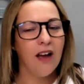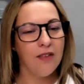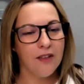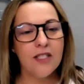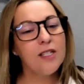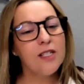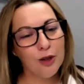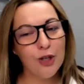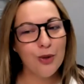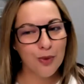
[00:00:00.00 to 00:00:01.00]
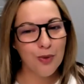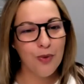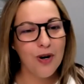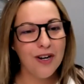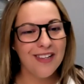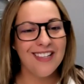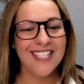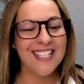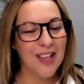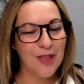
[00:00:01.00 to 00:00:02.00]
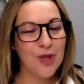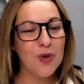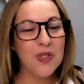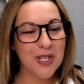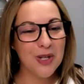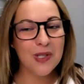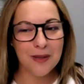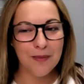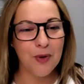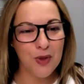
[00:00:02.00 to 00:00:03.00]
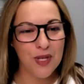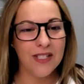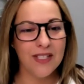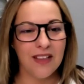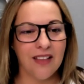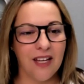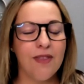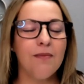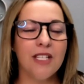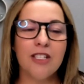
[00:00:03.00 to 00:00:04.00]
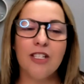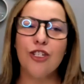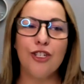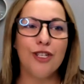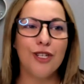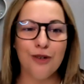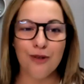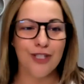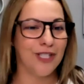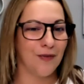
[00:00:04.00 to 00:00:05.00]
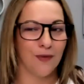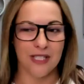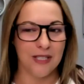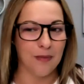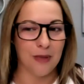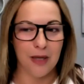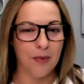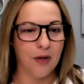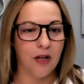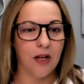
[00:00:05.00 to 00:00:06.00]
it's a little reward. And it's those little simple things in life that make such a huge difference in people.